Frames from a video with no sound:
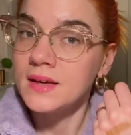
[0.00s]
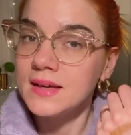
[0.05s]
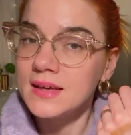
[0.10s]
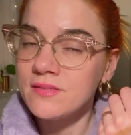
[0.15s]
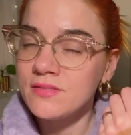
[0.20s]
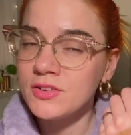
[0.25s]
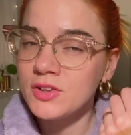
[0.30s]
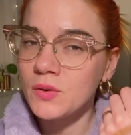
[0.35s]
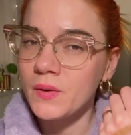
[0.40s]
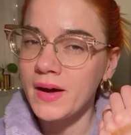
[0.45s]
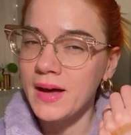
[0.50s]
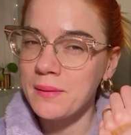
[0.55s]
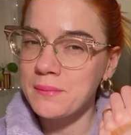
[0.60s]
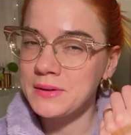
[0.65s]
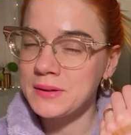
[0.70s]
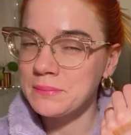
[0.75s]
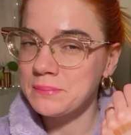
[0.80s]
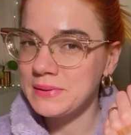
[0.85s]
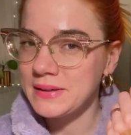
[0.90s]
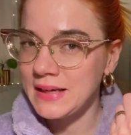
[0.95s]
Even though I am
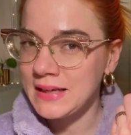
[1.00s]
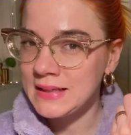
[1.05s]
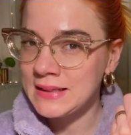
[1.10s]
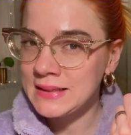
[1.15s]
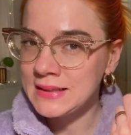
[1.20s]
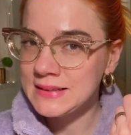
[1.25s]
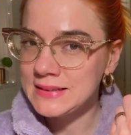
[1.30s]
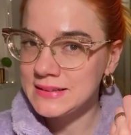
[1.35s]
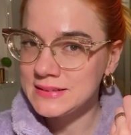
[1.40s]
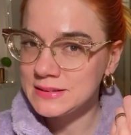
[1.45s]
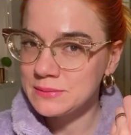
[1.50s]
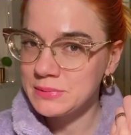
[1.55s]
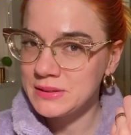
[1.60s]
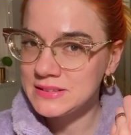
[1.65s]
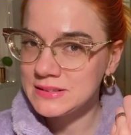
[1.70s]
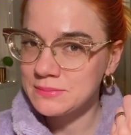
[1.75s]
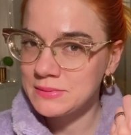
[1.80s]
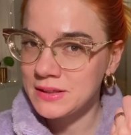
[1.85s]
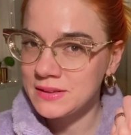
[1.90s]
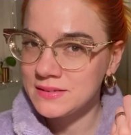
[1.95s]
complaining a little bit
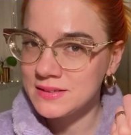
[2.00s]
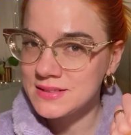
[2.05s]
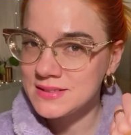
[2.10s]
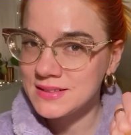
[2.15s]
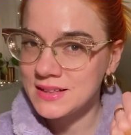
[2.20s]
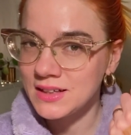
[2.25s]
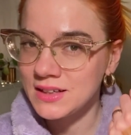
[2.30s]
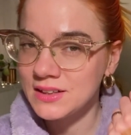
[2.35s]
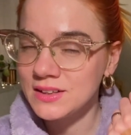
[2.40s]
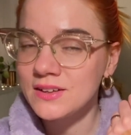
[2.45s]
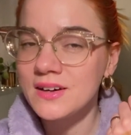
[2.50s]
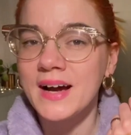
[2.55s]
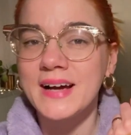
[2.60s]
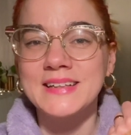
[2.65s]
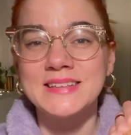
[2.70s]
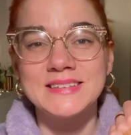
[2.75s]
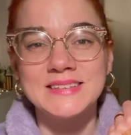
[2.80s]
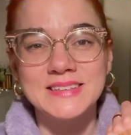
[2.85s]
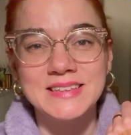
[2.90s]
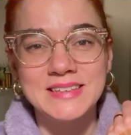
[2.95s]
about this color, I
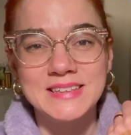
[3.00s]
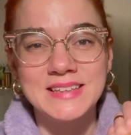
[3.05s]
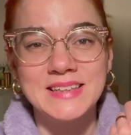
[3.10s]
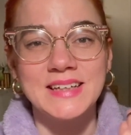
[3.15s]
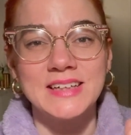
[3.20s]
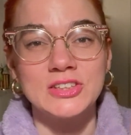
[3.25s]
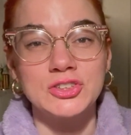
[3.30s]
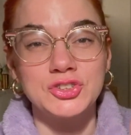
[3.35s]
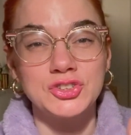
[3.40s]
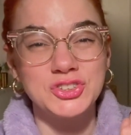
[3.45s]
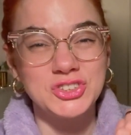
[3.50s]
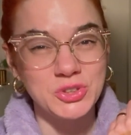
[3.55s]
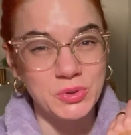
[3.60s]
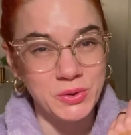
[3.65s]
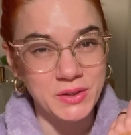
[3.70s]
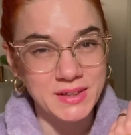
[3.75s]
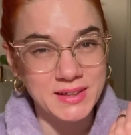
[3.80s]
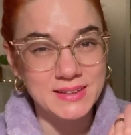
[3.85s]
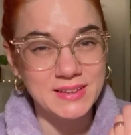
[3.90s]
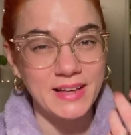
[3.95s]
did
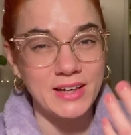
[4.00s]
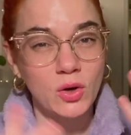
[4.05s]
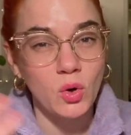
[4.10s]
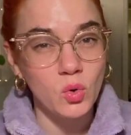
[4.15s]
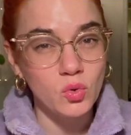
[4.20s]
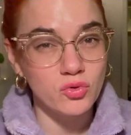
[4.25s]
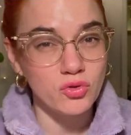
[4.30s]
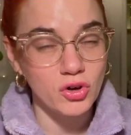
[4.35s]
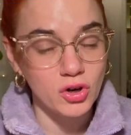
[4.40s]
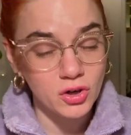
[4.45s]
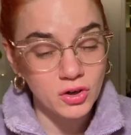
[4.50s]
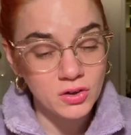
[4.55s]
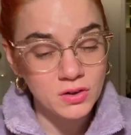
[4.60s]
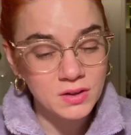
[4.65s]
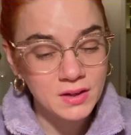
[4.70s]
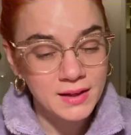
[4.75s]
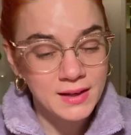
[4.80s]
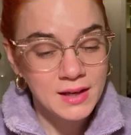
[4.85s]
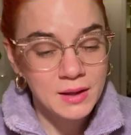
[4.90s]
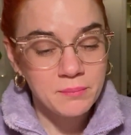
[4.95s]
enjoy it. Like
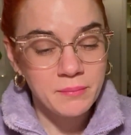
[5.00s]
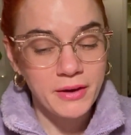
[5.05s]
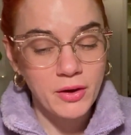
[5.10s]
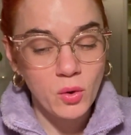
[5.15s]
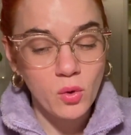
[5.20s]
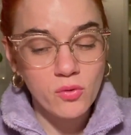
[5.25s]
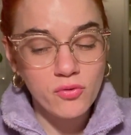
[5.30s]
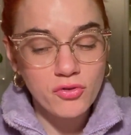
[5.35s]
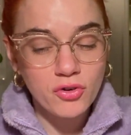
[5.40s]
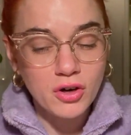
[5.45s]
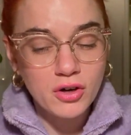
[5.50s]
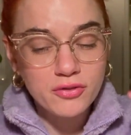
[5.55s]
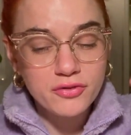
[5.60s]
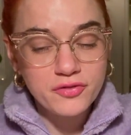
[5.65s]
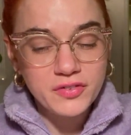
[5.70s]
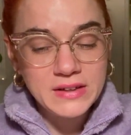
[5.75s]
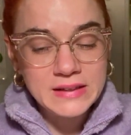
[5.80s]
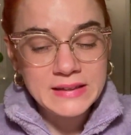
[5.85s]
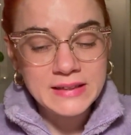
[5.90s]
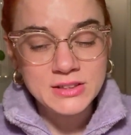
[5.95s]
overall, my overall
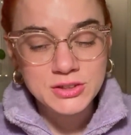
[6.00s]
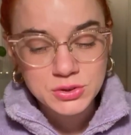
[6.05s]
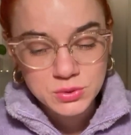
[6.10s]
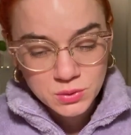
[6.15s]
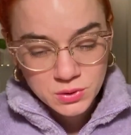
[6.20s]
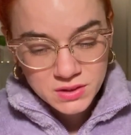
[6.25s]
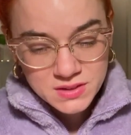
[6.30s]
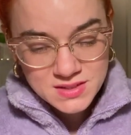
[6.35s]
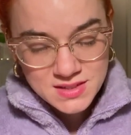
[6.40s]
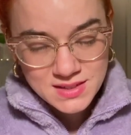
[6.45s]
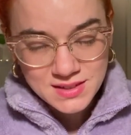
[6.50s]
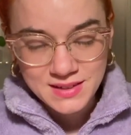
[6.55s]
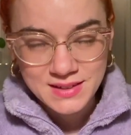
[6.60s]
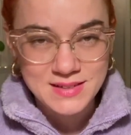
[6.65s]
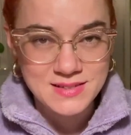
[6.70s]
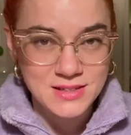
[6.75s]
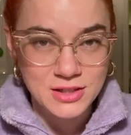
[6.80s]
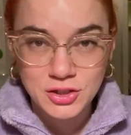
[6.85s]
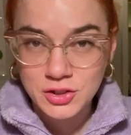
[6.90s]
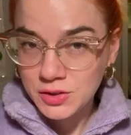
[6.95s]
feeling towards it
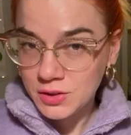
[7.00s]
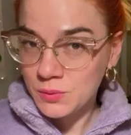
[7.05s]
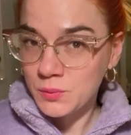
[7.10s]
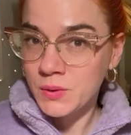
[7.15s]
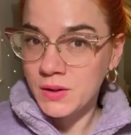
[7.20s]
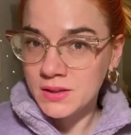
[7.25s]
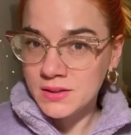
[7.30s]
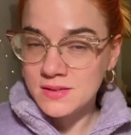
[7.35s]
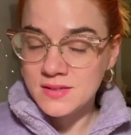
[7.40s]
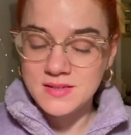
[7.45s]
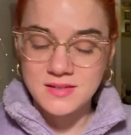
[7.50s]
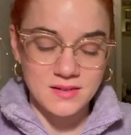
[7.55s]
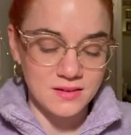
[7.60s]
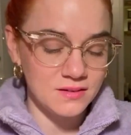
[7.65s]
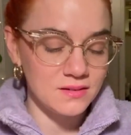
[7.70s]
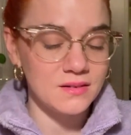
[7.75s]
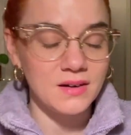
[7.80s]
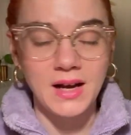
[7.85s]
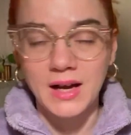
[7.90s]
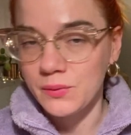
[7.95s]
is a good one,
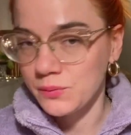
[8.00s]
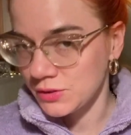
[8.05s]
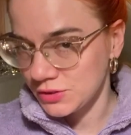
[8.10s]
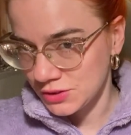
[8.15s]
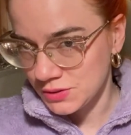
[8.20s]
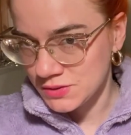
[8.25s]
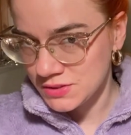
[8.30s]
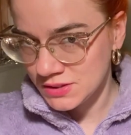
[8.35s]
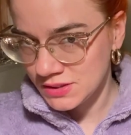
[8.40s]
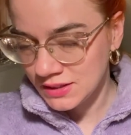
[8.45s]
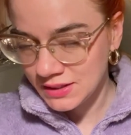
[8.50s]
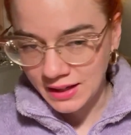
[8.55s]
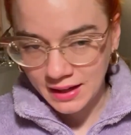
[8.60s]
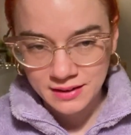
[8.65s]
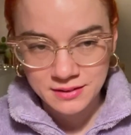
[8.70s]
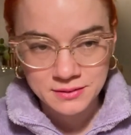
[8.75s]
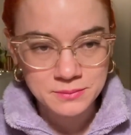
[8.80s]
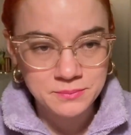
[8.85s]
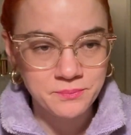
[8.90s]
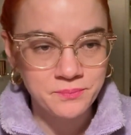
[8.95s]
so I will use it
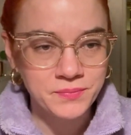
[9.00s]
again.